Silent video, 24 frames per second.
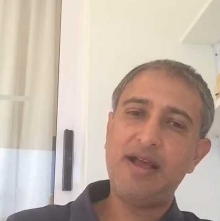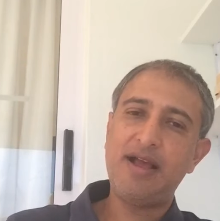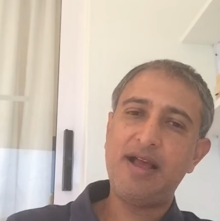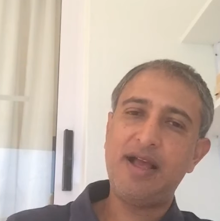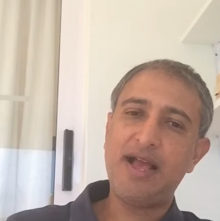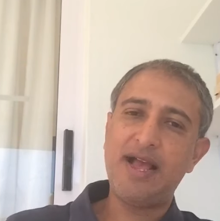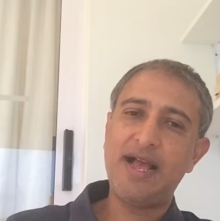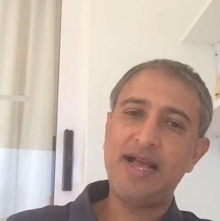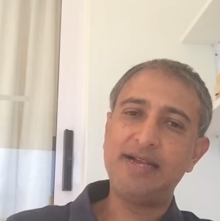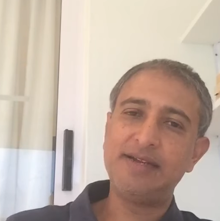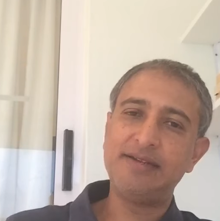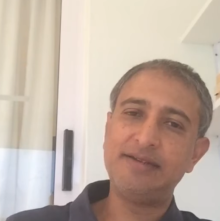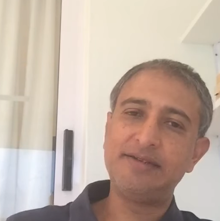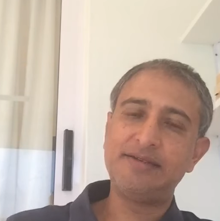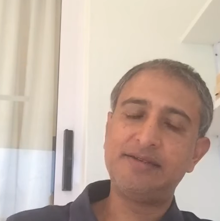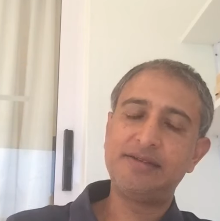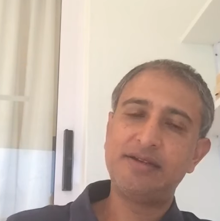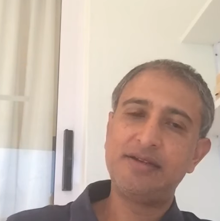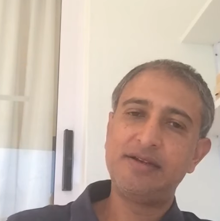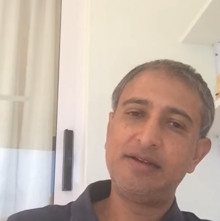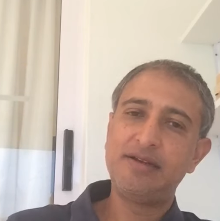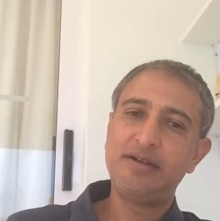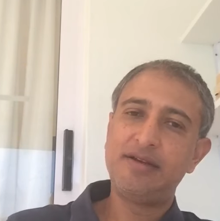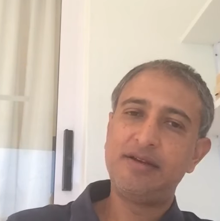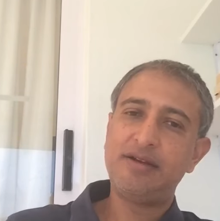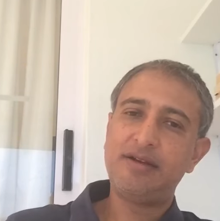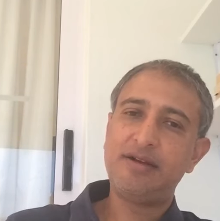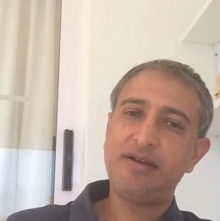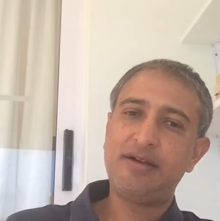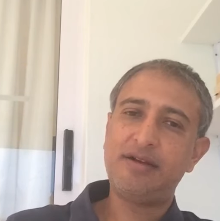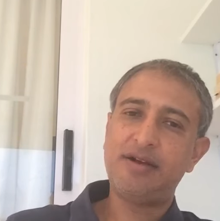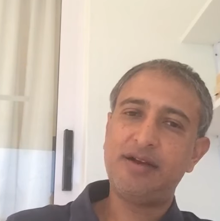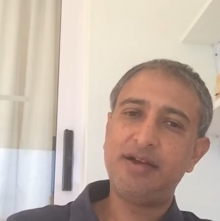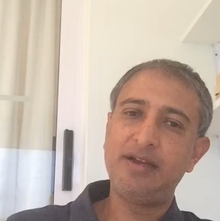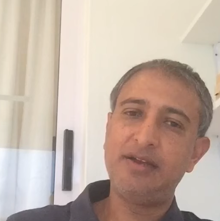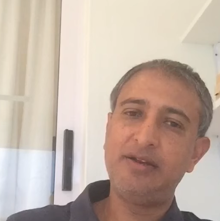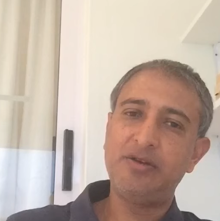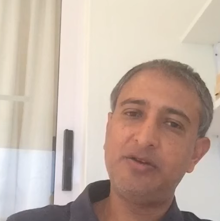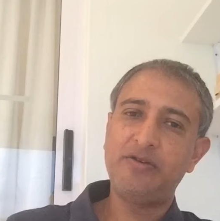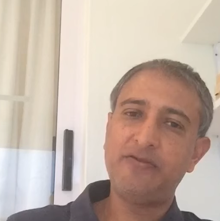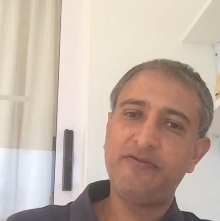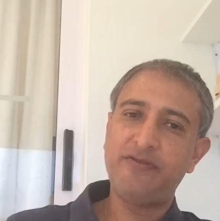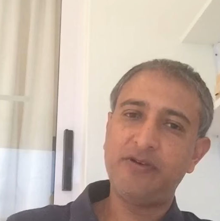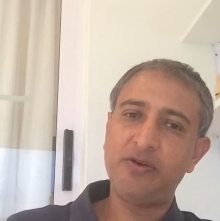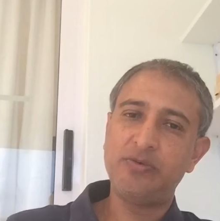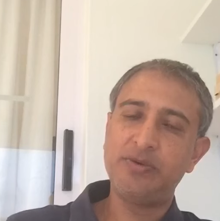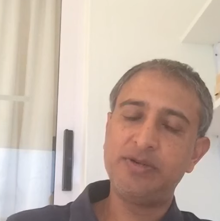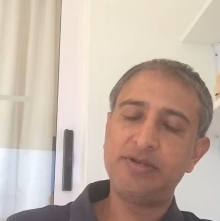And I look
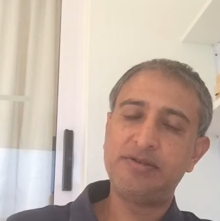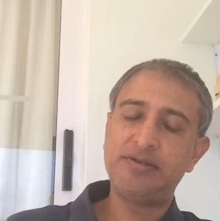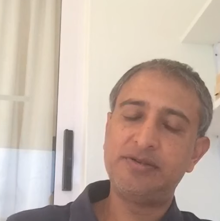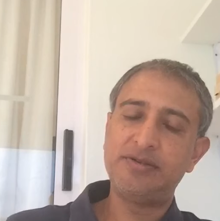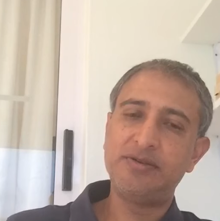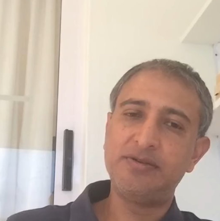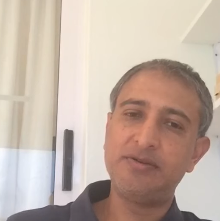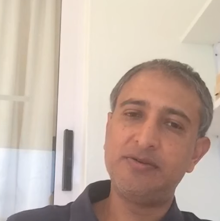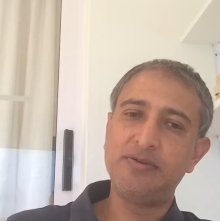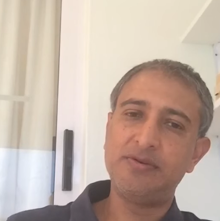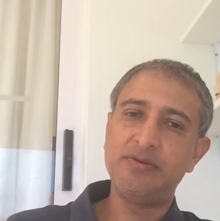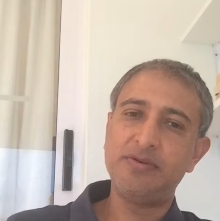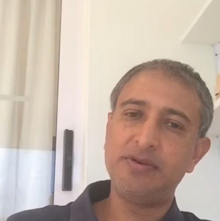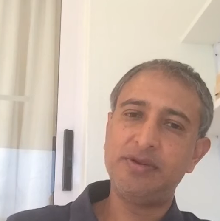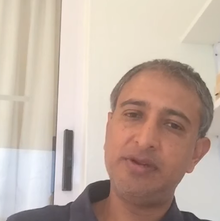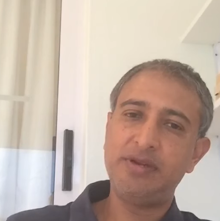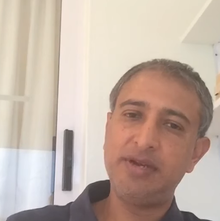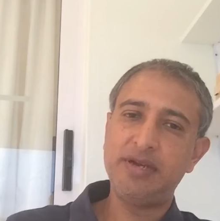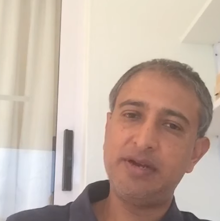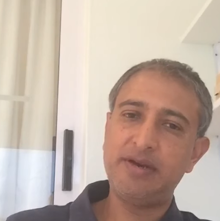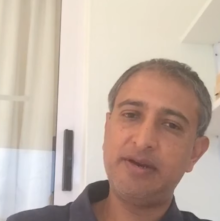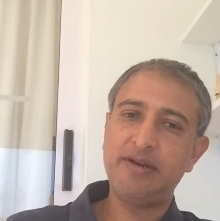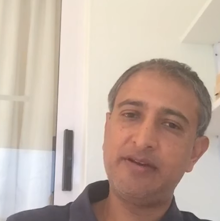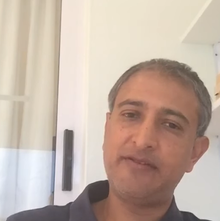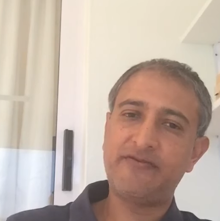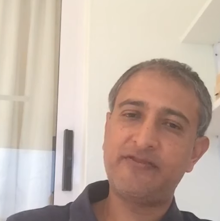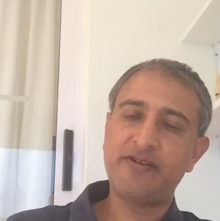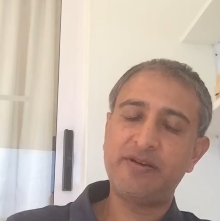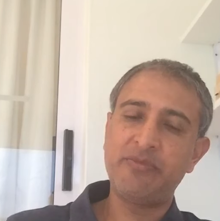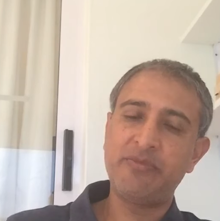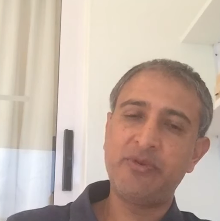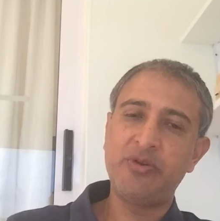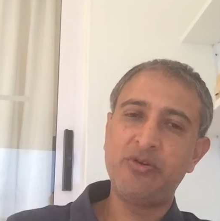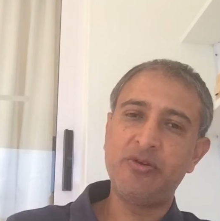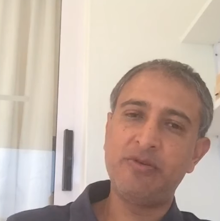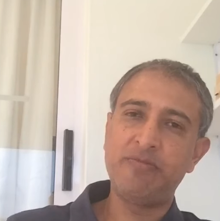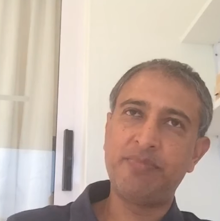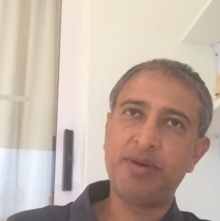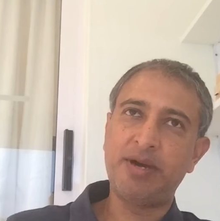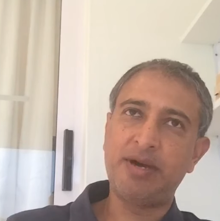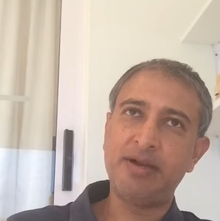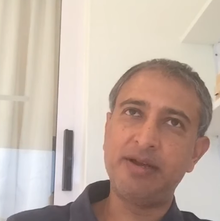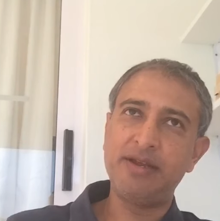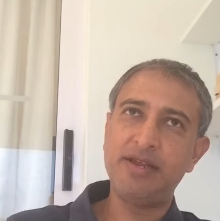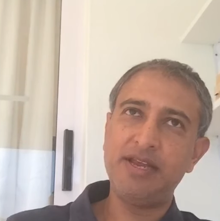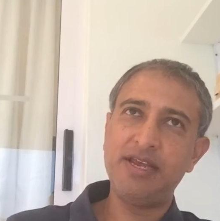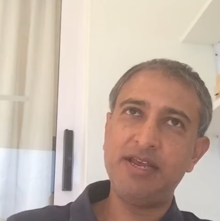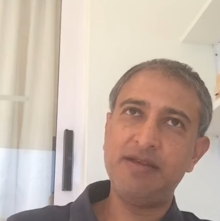forward to hearing from you
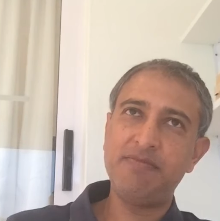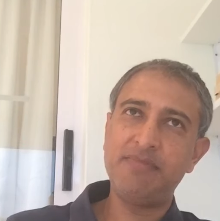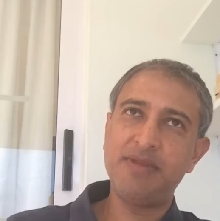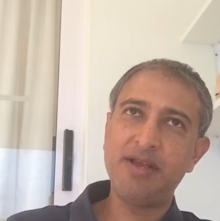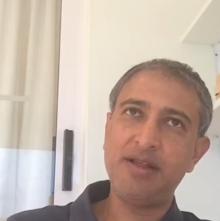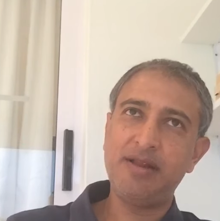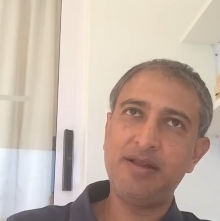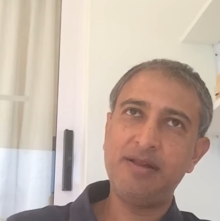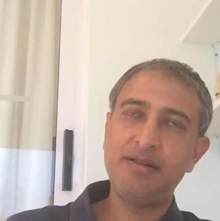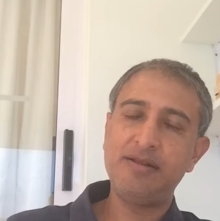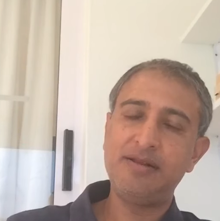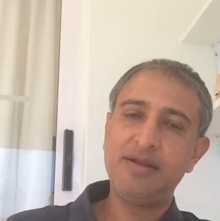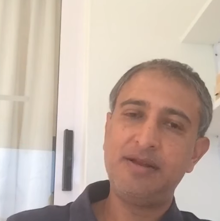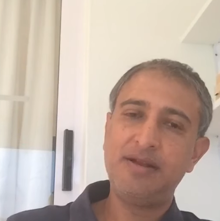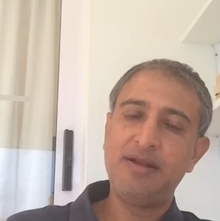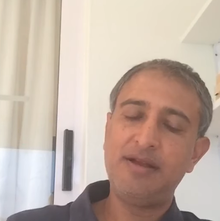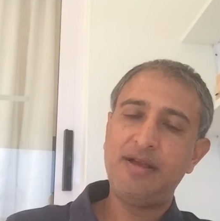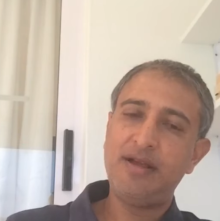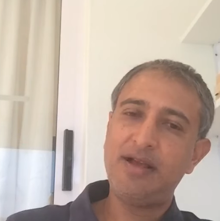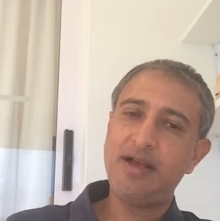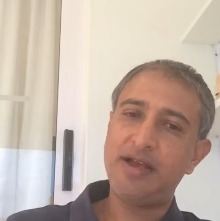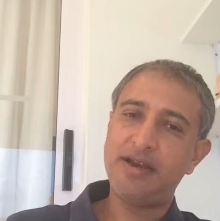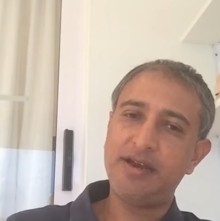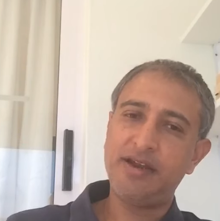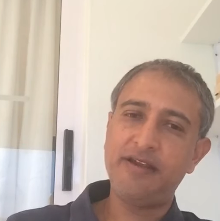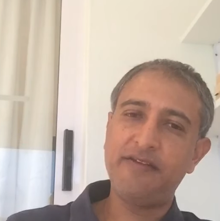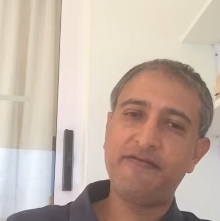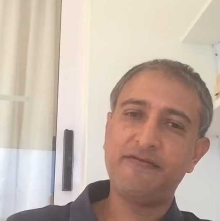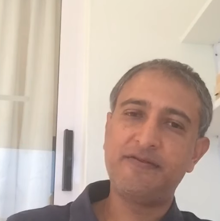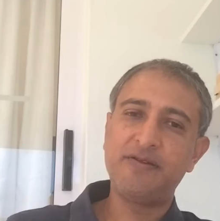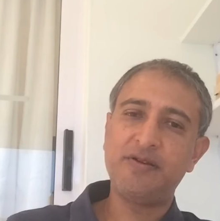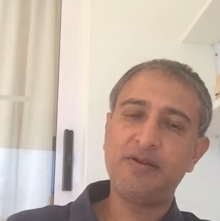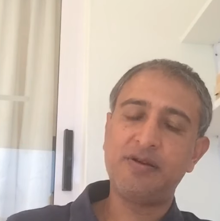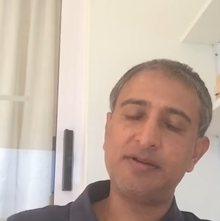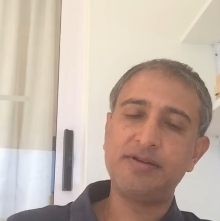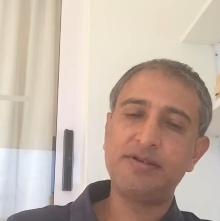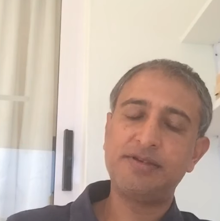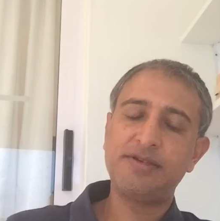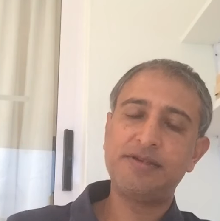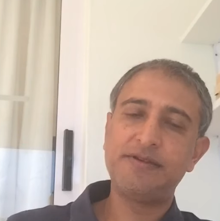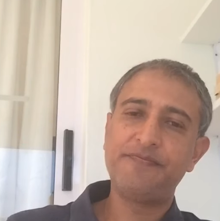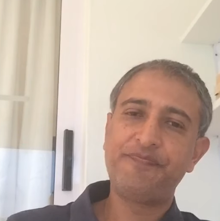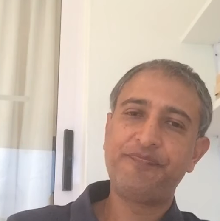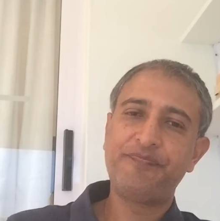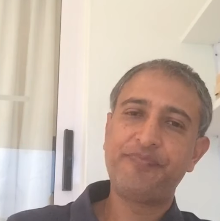by email. And if not,